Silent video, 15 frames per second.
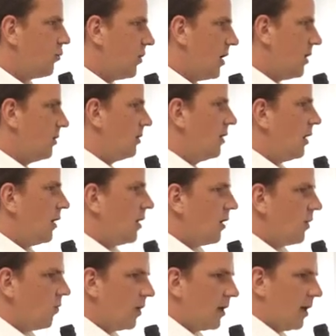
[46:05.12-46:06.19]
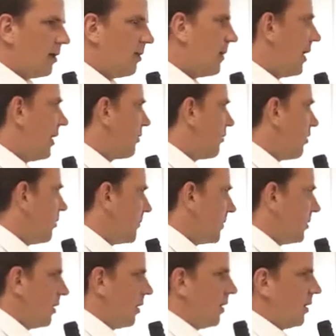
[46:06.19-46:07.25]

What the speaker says: brown, what are the microbes.